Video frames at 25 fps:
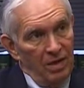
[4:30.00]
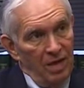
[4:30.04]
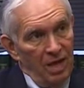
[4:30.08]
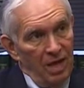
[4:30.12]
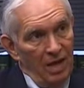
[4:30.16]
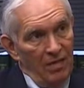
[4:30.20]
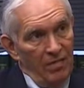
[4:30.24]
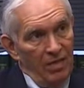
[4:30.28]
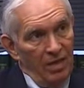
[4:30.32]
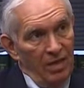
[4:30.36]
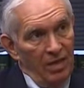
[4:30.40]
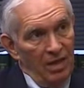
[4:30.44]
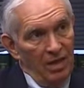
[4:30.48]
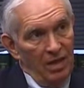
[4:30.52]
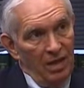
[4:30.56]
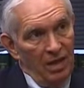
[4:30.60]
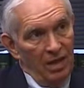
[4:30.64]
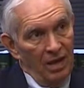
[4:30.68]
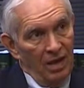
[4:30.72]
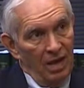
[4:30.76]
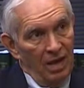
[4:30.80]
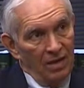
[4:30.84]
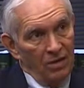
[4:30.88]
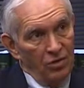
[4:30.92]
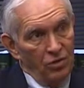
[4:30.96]
have anything
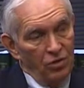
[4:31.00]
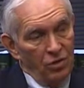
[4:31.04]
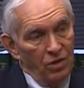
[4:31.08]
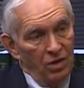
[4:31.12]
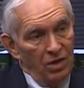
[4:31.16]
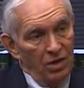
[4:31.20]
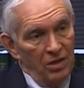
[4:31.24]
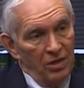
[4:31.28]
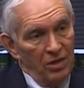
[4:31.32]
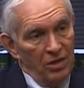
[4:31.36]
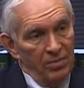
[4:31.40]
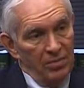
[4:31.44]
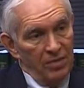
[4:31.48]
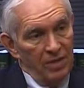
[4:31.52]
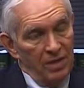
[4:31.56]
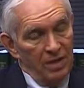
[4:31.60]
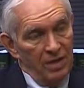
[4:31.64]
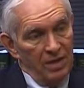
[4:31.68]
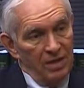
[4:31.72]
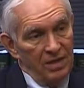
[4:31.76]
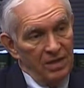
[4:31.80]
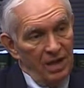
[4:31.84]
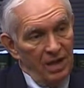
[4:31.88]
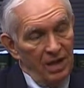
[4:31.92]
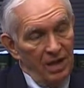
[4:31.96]
like journalism at
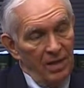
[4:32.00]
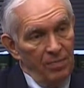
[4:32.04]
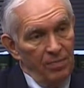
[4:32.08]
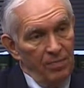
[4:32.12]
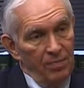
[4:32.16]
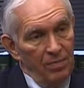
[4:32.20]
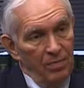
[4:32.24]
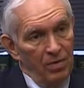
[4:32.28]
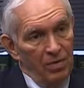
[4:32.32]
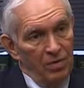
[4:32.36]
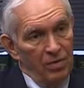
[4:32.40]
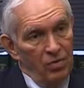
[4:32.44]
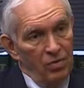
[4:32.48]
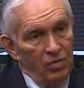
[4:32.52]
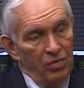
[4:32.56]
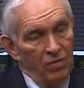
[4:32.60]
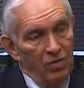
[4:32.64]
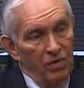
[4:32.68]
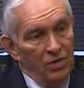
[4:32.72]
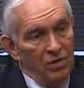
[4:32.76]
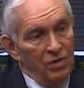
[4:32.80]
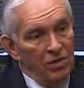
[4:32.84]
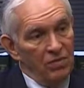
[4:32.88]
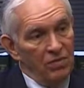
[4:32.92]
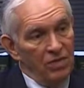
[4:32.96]
that time, but the
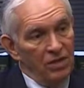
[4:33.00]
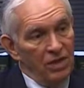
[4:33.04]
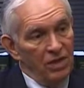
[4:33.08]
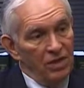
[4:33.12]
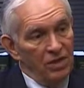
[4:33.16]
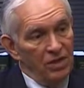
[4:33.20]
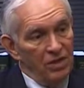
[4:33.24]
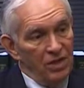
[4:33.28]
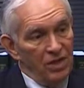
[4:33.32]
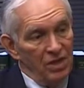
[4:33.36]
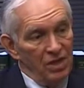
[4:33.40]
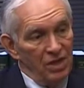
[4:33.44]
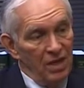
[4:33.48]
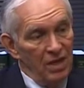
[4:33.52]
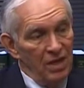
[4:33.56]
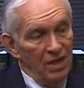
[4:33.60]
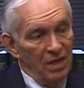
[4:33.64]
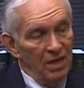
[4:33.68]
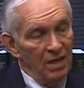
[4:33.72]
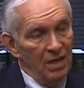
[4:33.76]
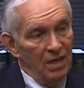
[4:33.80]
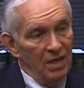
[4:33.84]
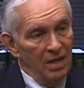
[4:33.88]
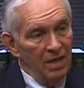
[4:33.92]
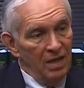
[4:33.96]
University of Tennessee
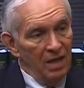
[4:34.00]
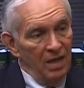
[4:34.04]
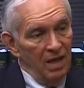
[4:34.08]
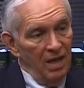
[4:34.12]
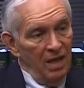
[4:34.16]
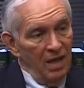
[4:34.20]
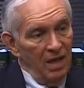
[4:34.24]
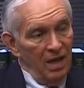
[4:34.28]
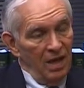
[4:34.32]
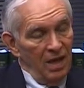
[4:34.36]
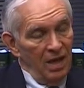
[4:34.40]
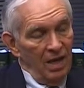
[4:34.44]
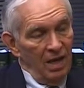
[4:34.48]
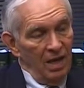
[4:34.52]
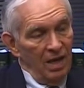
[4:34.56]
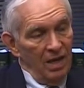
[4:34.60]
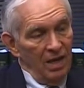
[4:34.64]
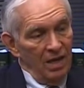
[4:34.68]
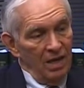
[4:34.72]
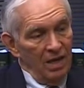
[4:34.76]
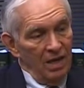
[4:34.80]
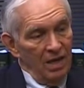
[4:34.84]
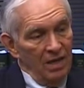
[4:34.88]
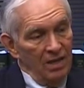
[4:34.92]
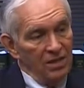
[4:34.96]
did.
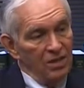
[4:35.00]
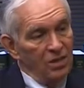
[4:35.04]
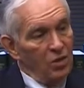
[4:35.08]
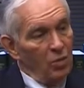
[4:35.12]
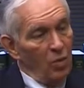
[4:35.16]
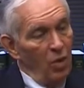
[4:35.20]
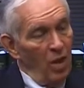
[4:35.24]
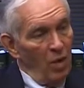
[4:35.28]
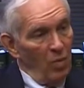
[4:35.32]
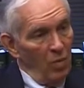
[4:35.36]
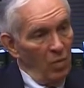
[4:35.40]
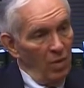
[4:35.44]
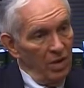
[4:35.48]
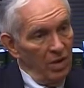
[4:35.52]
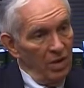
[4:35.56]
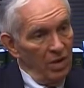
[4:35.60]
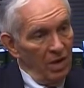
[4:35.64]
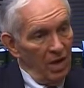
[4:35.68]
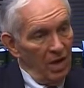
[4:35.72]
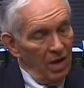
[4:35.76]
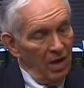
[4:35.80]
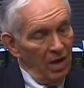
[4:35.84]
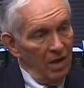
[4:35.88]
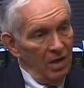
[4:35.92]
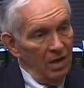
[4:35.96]
And so I went
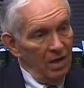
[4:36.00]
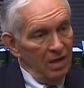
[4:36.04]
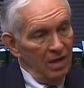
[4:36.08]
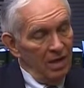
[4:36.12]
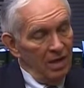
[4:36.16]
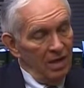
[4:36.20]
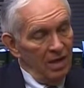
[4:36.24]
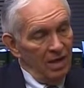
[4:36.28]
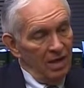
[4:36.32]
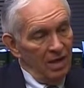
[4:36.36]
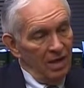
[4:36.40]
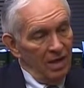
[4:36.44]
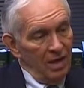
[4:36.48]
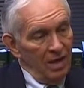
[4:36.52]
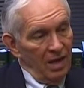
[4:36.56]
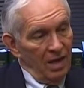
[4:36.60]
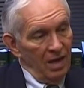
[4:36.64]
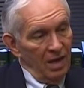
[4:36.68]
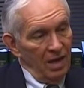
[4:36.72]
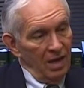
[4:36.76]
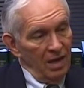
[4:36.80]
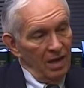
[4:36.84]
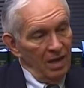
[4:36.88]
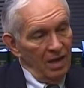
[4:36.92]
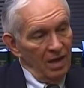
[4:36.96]
there
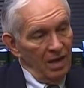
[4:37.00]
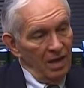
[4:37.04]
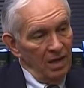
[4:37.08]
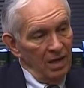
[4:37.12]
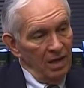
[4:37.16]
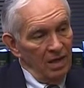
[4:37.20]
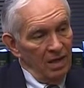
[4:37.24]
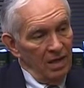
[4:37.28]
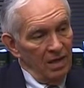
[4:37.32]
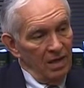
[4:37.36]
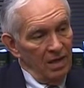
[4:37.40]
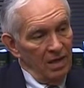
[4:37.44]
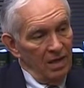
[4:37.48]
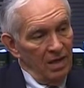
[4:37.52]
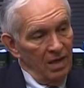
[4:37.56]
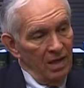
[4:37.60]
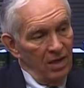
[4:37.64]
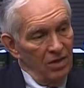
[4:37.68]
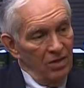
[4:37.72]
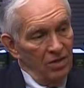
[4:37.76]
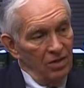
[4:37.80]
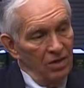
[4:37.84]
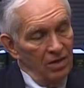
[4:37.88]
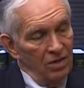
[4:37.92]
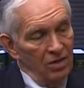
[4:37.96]
and
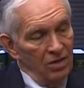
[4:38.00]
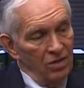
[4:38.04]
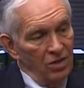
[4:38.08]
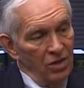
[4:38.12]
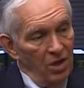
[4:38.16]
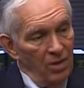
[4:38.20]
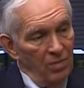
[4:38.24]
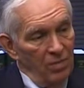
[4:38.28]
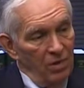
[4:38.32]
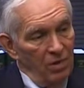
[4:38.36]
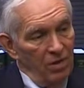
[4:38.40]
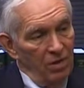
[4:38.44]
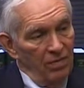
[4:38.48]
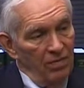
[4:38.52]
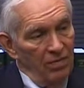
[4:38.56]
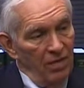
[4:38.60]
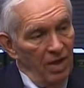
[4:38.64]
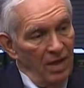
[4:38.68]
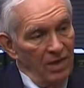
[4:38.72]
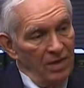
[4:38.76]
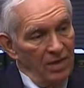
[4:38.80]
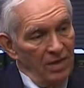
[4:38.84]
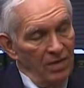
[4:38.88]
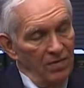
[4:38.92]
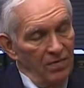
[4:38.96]
entered in the summer of
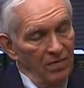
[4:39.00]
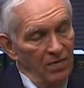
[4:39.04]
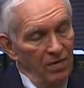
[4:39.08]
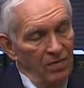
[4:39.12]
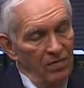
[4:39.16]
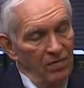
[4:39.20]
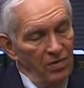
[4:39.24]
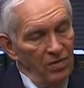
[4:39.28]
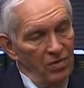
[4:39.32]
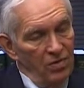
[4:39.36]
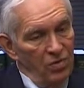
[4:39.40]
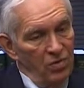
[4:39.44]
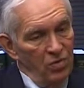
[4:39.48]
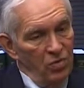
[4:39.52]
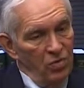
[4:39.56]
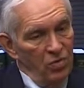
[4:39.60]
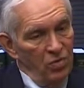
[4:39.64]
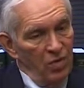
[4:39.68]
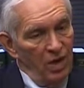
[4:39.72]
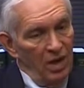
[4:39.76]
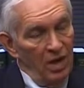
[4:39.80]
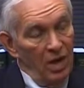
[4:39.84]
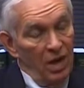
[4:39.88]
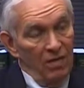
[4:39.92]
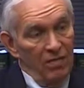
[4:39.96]
1952,
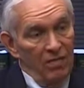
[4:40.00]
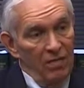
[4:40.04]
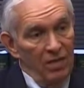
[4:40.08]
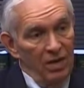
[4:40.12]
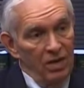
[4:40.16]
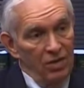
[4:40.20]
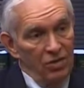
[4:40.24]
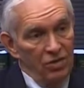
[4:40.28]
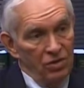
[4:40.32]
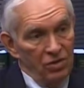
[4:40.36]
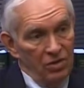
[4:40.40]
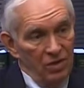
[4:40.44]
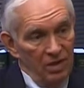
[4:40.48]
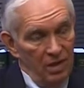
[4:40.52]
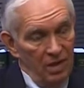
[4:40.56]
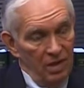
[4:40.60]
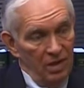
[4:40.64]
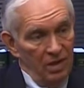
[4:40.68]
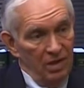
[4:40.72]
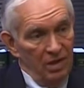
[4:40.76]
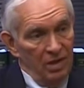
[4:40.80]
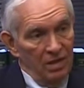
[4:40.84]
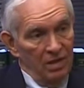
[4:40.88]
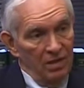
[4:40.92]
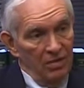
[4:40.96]
and I finished
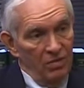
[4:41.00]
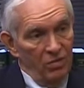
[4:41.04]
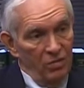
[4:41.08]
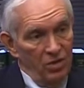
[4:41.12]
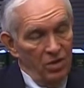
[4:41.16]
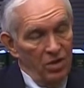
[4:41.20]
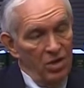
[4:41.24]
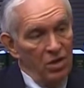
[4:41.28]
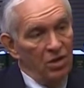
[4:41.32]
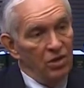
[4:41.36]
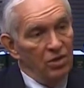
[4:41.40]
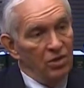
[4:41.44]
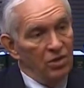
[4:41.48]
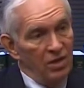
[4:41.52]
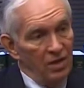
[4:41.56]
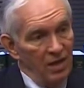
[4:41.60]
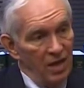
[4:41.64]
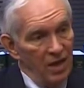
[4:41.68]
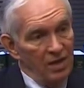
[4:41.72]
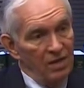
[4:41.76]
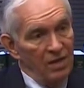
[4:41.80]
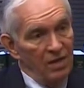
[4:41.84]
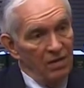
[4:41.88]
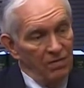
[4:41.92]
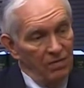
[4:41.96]
in 3 years in
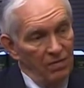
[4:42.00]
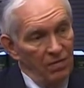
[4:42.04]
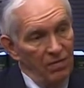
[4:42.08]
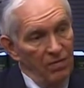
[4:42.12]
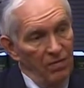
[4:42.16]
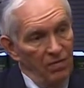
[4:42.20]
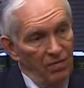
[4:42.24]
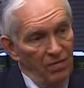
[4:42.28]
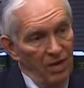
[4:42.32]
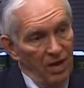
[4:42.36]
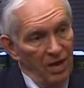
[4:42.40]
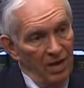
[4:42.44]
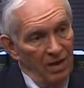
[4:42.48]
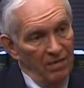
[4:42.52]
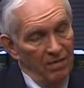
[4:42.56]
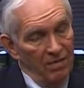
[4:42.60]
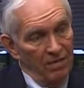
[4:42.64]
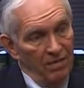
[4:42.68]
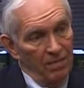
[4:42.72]
1955.